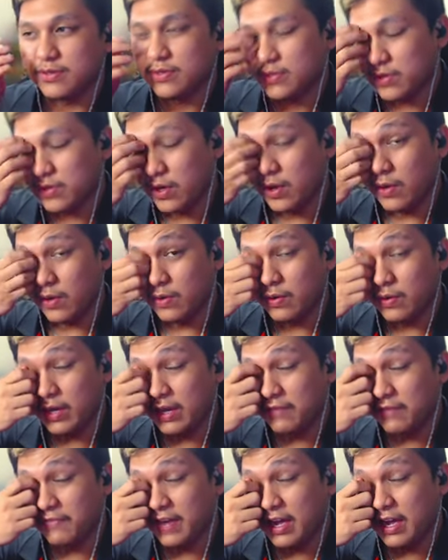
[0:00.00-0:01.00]
So
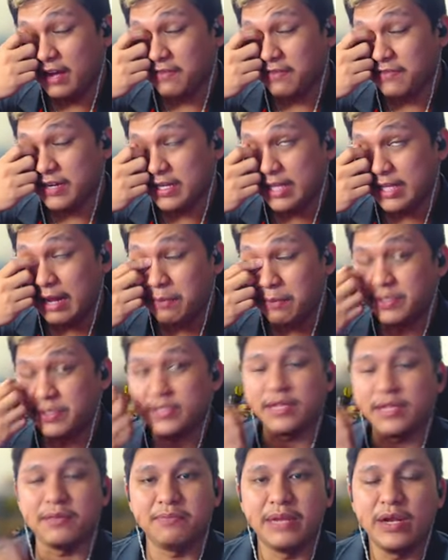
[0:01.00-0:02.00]
if ever 10%
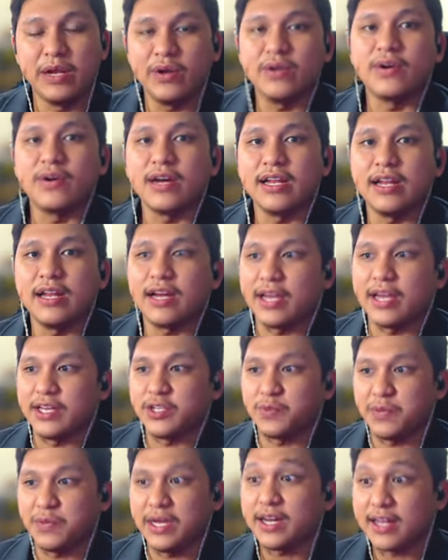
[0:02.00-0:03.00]
below yung kanilang
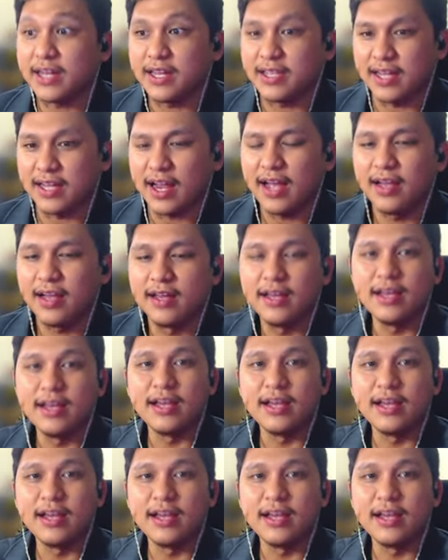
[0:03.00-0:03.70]
HP ang natira,